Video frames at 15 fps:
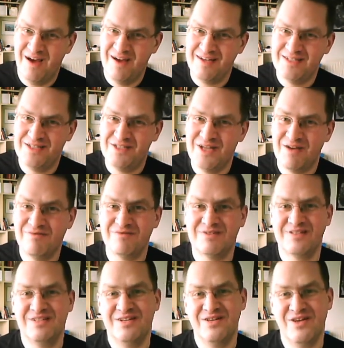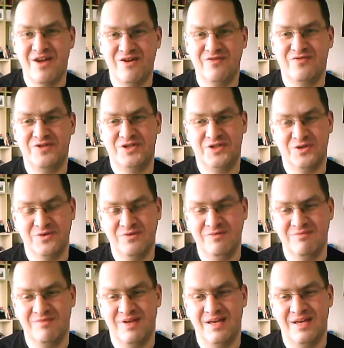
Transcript: I don't know for sure.